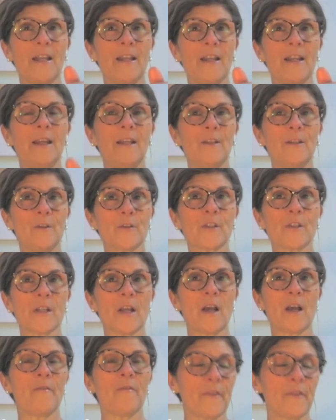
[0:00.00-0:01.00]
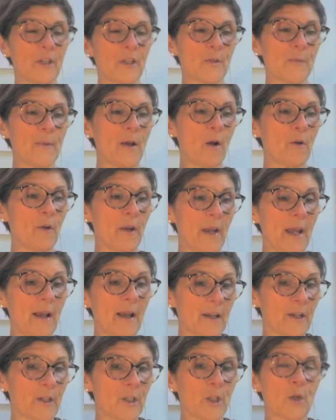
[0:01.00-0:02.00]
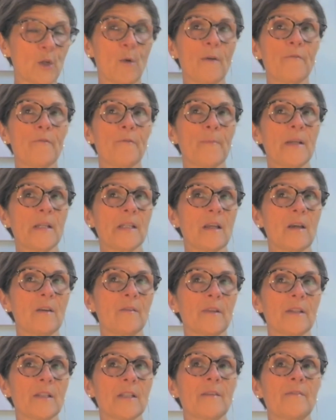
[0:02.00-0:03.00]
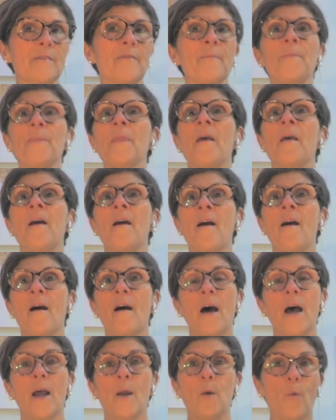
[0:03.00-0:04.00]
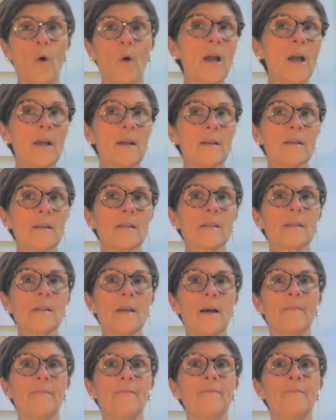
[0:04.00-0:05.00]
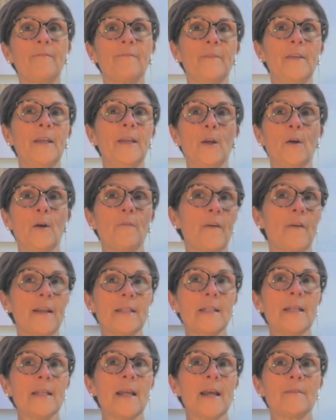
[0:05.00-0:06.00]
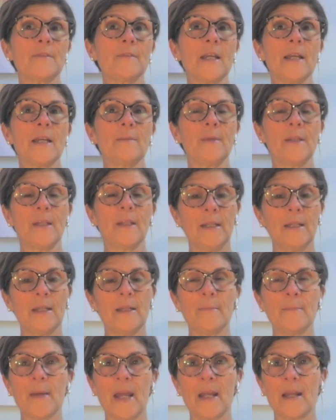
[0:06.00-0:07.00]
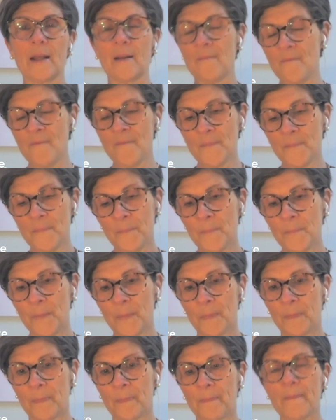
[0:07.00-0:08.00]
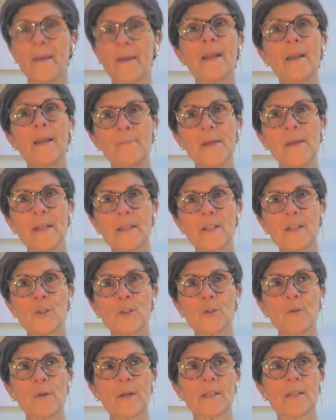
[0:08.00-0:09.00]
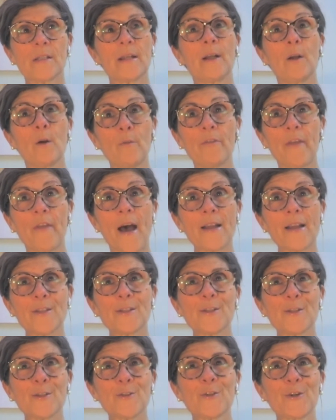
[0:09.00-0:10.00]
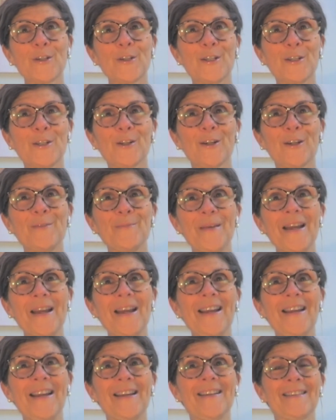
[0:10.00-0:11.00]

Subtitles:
in yourself. And it's about, okay, I got to show up for myself, because if I if I did have 10 million in the bank, then I'd make this choice. And I go, that's the choice you're going to make.